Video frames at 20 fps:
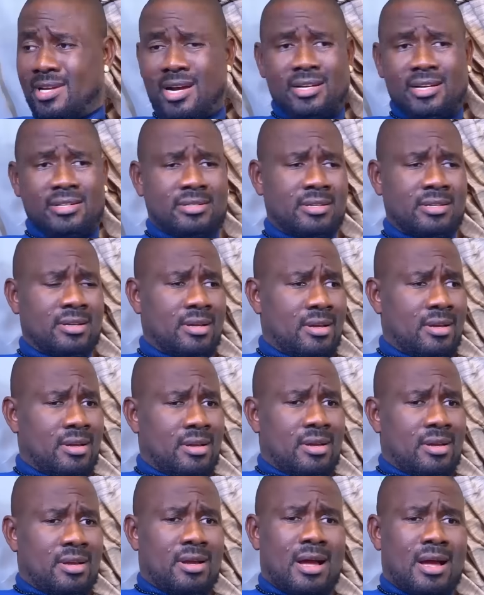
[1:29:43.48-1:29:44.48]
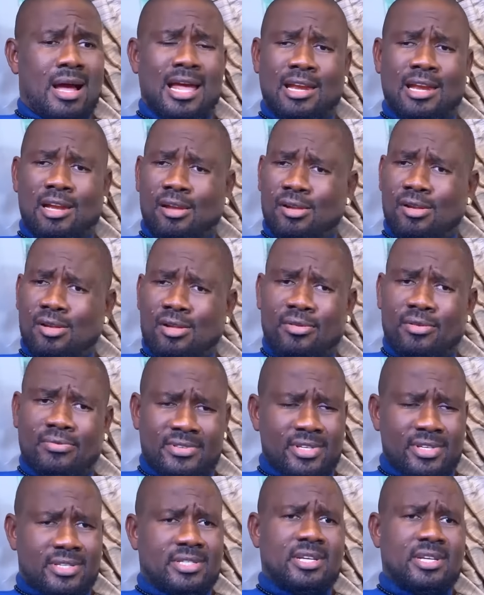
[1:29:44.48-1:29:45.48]
guys, I
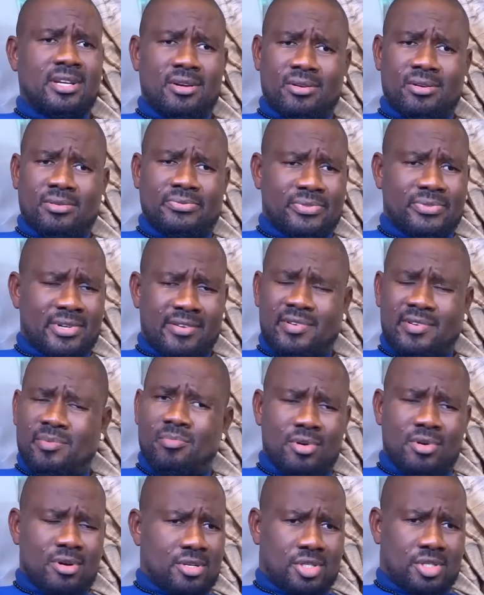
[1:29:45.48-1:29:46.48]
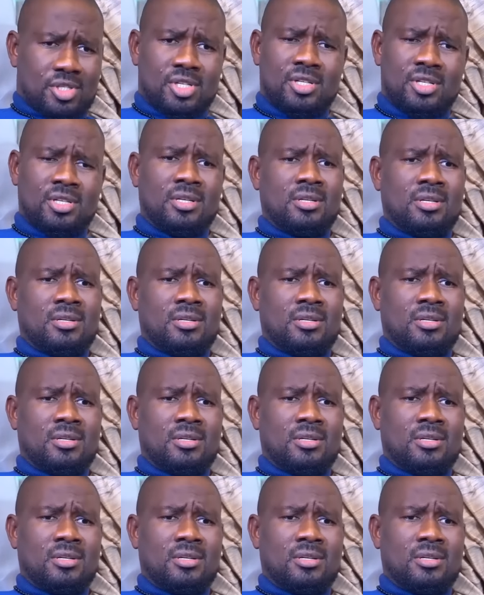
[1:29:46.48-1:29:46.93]
love this girl very much.